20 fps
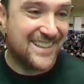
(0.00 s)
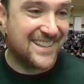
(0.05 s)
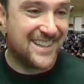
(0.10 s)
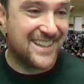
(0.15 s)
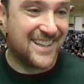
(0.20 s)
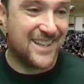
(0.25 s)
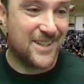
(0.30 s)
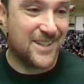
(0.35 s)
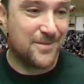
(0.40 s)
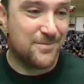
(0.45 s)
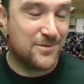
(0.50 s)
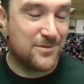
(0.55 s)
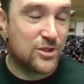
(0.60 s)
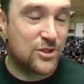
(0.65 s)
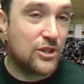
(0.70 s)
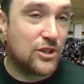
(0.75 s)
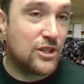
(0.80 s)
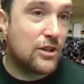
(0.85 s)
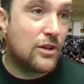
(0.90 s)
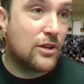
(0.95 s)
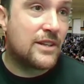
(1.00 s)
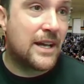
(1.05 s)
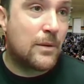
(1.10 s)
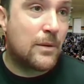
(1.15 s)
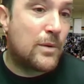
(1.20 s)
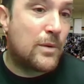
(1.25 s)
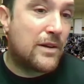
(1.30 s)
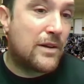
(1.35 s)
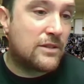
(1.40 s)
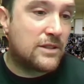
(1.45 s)
um, so you know, that,
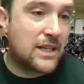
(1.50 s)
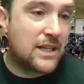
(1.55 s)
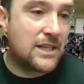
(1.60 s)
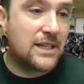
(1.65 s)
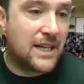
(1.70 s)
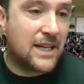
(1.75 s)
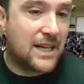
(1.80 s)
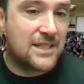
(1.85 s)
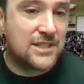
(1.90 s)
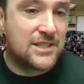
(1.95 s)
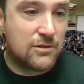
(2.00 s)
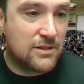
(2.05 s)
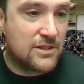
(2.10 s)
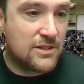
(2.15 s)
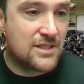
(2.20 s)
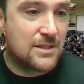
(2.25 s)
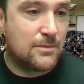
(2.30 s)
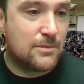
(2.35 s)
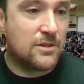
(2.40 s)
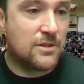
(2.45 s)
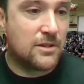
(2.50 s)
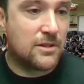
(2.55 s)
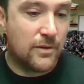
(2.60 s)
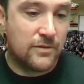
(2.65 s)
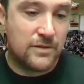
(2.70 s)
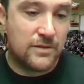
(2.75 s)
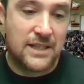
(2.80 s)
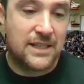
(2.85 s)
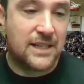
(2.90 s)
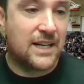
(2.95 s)
and we have a lot of guys that are in similar. We
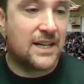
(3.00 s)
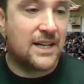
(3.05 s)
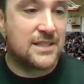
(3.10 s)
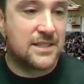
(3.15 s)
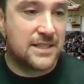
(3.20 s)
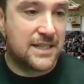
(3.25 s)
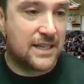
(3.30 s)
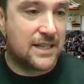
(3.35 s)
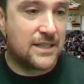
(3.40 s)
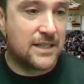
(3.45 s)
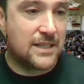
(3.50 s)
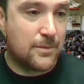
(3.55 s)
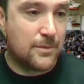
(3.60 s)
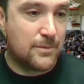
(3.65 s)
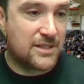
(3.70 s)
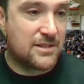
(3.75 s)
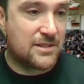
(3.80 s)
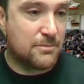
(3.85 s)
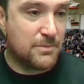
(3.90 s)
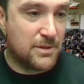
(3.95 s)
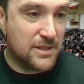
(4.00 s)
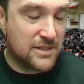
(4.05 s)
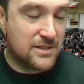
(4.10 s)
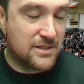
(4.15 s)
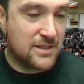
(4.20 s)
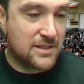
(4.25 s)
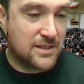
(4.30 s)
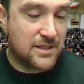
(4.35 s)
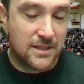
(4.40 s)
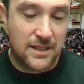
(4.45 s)
have a lot of guys in economics and
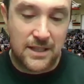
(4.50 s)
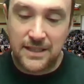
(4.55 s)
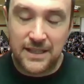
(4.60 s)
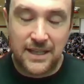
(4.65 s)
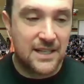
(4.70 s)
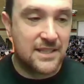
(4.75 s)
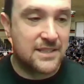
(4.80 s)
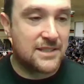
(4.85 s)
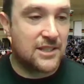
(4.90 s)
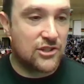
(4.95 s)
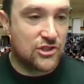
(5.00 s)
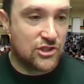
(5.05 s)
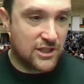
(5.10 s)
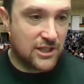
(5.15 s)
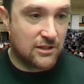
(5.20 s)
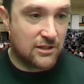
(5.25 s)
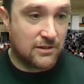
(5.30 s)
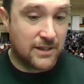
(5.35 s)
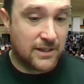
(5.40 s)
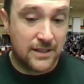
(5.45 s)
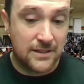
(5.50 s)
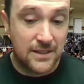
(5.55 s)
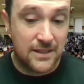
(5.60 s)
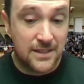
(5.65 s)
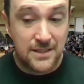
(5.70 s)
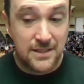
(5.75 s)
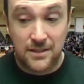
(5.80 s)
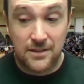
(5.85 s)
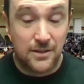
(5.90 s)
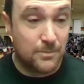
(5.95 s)
business, a lot of guys in engineering, and they
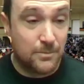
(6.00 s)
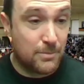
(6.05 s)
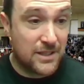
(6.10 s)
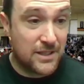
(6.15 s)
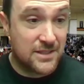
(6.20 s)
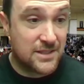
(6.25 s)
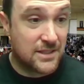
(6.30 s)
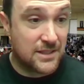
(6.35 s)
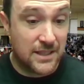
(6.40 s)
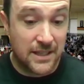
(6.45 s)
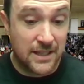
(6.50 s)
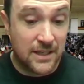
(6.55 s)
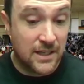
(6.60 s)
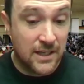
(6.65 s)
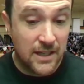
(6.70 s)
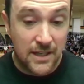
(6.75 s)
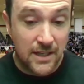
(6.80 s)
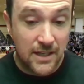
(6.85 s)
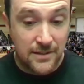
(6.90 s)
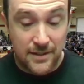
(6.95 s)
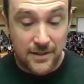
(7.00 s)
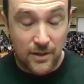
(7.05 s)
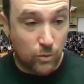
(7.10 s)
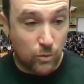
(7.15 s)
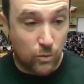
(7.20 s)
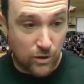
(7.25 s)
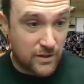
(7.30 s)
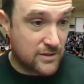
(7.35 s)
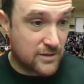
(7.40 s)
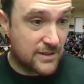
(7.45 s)
sit on the bus and they they
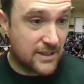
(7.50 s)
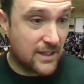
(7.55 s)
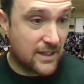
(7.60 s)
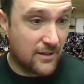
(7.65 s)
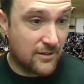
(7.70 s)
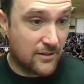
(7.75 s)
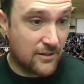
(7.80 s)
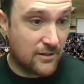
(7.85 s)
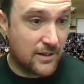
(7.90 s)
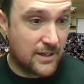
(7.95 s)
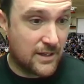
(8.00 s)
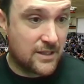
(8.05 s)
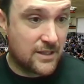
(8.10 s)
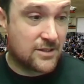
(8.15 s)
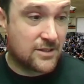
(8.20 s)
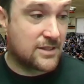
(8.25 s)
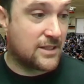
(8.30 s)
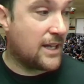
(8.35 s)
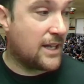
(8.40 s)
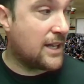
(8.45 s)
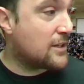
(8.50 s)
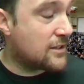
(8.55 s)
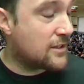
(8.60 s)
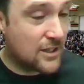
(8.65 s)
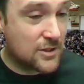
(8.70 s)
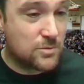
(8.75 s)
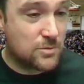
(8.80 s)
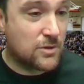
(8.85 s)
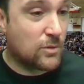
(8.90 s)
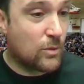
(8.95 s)
work together. And I'll say, hey, you
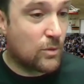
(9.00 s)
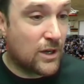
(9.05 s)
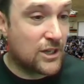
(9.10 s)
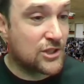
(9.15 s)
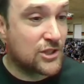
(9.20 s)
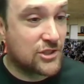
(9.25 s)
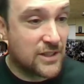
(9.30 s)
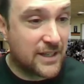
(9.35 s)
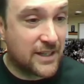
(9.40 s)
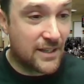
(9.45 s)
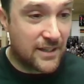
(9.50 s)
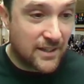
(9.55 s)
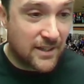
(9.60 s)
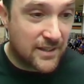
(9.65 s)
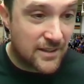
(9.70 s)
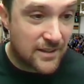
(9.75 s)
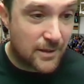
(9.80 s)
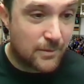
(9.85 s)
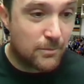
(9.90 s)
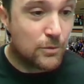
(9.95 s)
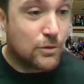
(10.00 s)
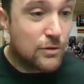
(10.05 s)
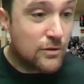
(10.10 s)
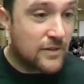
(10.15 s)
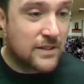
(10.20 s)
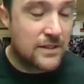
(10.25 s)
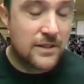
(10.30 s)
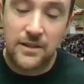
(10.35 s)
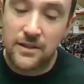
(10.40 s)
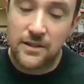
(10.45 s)
guys want to watch like a
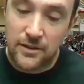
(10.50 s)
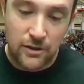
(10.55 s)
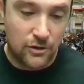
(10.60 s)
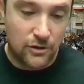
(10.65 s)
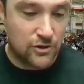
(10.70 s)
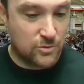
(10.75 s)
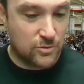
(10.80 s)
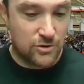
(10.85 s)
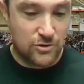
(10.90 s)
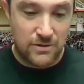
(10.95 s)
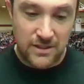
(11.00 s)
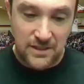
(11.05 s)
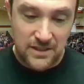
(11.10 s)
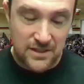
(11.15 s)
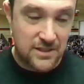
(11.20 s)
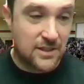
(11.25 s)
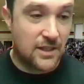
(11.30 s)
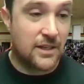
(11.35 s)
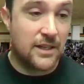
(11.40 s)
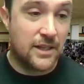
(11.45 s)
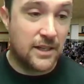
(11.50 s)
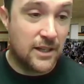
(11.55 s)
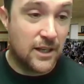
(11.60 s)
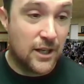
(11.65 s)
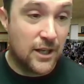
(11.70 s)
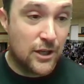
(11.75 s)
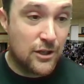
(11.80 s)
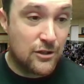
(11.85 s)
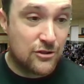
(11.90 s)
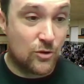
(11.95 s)
movie? And they go, Coach, we're trying to study
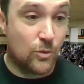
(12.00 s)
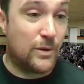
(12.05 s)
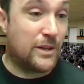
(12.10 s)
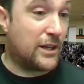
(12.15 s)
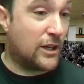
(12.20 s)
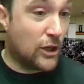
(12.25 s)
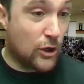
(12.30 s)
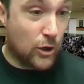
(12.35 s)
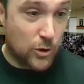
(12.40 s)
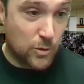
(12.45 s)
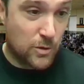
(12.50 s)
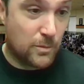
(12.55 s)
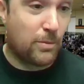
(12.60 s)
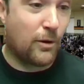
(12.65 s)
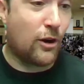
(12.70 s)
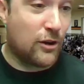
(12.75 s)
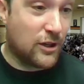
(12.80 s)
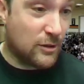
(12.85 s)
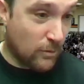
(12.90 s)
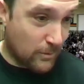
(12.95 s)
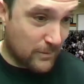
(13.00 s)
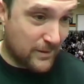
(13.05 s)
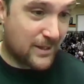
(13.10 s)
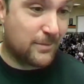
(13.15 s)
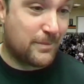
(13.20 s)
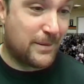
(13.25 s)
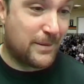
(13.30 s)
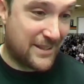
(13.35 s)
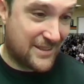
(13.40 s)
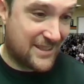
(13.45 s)
so we can go to a party when we
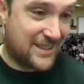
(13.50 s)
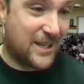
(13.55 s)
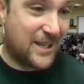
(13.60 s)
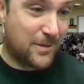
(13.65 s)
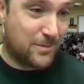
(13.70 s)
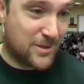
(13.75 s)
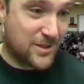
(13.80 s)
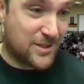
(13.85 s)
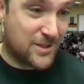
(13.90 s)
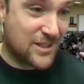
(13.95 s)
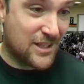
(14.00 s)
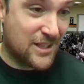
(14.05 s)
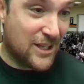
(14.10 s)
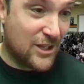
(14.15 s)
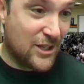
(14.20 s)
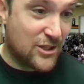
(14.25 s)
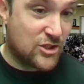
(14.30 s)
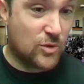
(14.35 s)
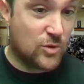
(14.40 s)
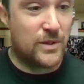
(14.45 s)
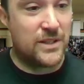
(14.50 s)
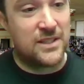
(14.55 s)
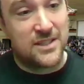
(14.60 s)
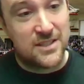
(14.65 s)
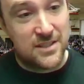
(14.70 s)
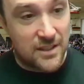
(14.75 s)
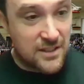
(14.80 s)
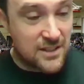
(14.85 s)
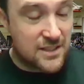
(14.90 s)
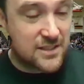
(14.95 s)
get back to campus, so we can
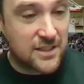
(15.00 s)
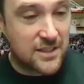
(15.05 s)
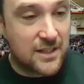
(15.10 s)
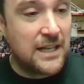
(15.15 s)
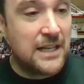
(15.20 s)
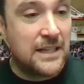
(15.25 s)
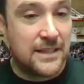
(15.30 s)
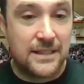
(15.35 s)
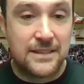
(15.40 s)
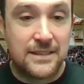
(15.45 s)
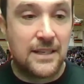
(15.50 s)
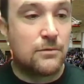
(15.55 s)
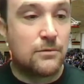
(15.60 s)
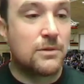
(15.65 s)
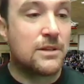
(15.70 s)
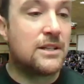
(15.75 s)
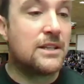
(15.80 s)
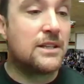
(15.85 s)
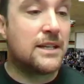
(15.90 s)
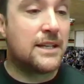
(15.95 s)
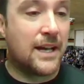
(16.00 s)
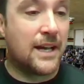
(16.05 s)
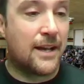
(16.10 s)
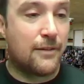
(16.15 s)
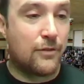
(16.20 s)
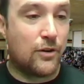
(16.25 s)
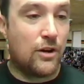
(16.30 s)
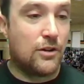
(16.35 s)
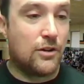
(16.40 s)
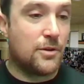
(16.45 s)
study. So, like they really
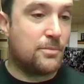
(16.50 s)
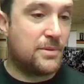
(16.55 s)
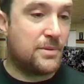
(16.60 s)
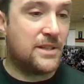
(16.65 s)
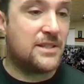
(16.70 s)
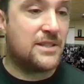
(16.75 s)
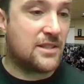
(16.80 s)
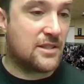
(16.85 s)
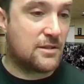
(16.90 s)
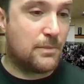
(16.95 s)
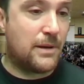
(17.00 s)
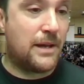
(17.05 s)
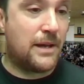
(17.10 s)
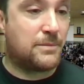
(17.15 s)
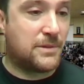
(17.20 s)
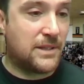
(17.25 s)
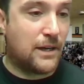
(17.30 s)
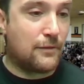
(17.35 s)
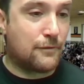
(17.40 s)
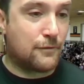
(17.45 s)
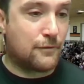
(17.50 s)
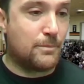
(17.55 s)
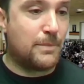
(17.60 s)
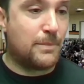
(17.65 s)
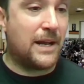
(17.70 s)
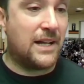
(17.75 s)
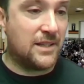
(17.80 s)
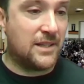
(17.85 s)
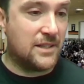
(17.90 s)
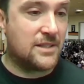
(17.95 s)
have all the pieces mapped out for
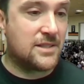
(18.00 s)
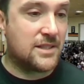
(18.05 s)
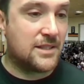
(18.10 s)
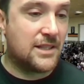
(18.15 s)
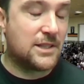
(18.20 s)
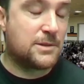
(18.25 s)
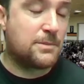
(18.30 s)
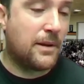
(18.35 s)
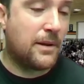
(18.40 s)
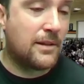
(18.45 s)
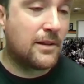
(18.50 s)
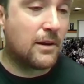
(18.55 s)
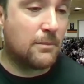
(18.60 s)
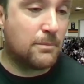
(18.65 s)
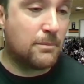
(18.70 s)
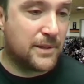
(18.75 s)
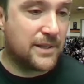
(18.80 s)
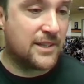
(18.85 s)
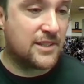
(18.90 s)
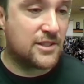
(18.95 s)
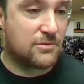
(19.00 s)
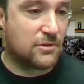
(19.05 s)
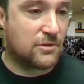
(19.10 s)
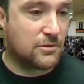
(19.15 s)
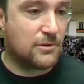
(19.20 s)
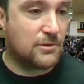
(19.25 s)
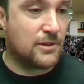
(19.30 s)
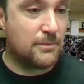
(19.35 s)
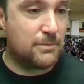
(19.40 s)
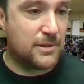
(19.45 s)
balance, and that's probably our biggest
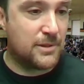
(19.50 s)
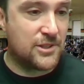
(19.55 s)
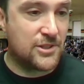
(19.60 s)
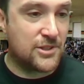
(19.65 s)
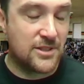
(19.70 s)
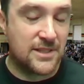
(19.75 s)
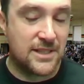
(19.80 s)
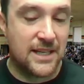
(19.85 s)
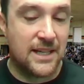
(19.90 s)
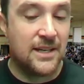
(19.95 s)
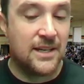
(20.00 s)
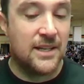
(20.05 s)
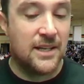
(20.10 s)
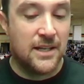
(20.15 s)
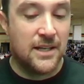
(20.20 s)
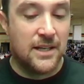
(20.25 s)
recruiting pitch is that,